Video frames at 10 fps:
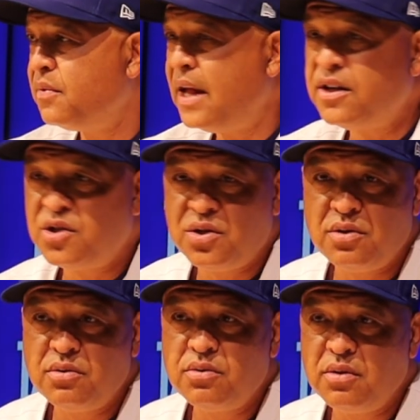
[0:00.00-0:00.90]

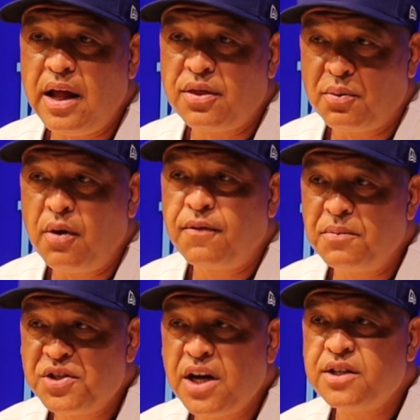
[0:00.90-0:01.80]
That throw
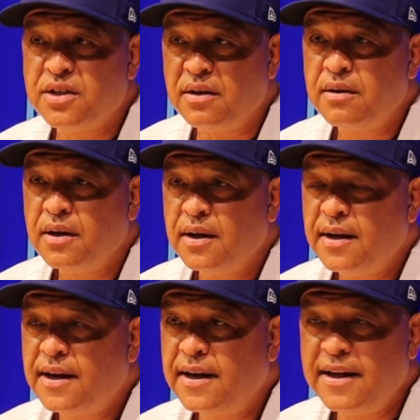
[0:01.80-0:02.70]
from Jason
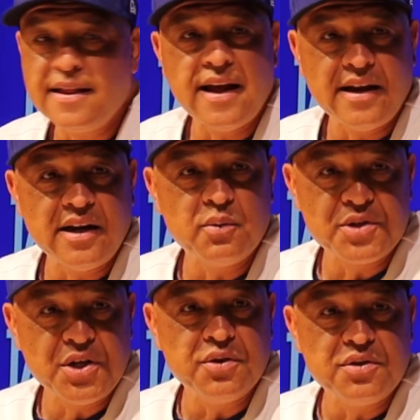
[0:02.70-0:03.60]
in that inning
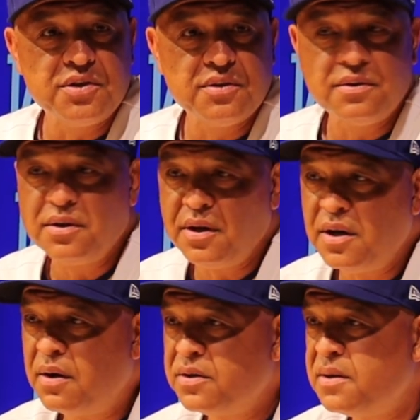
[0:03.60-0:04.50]
was huge.
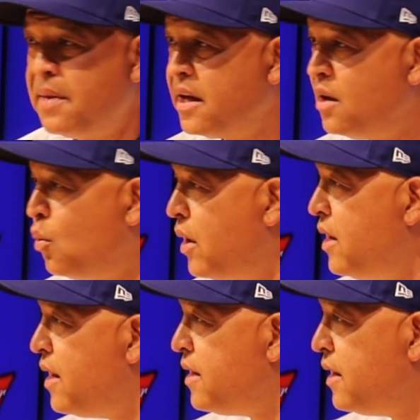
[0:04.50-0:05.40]
You know, to make it a
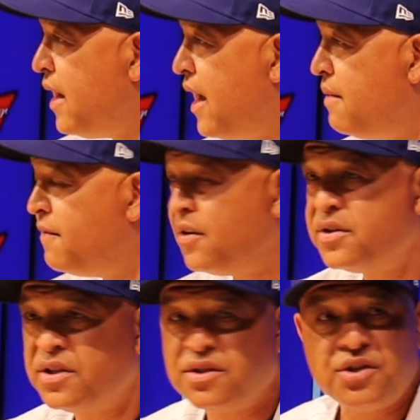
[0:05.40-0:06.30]
1-0 game
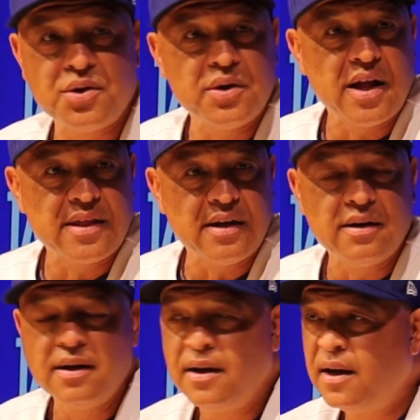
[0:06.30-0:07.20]
versus 2-0
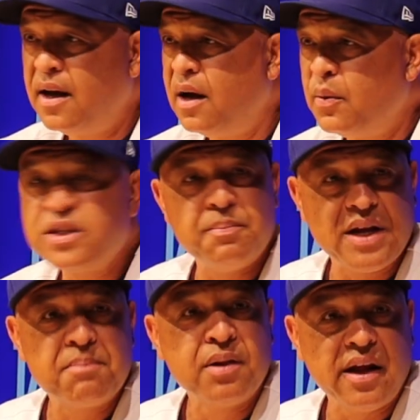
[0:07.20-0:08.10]
was a
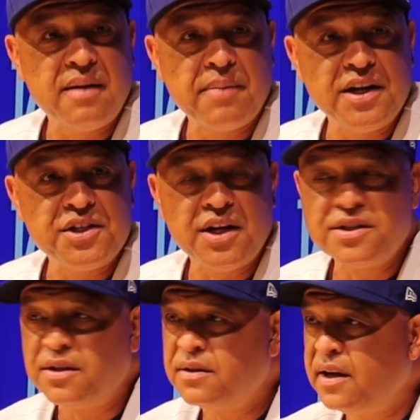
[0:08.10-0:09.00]
big play by
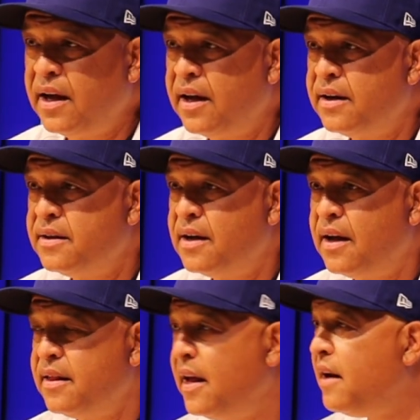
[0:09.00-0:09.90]
Jason. And
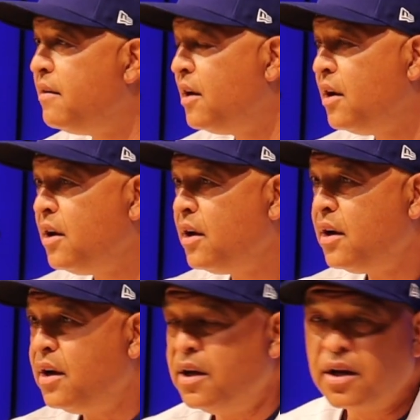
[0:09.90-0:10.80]

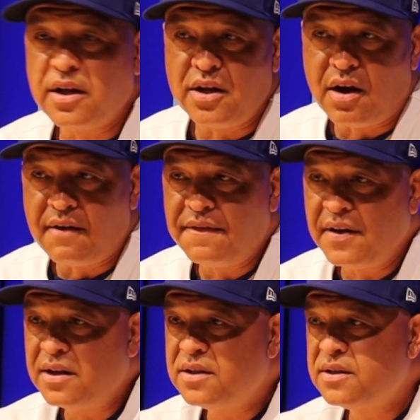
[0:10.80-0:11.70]
then we look at the
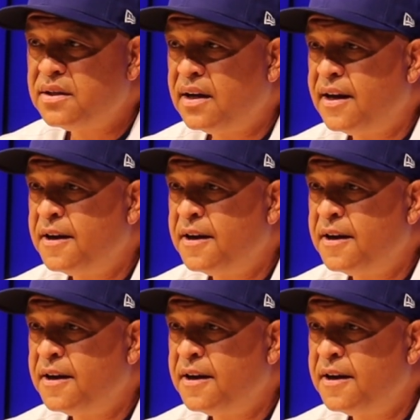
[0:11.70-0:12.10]
offense.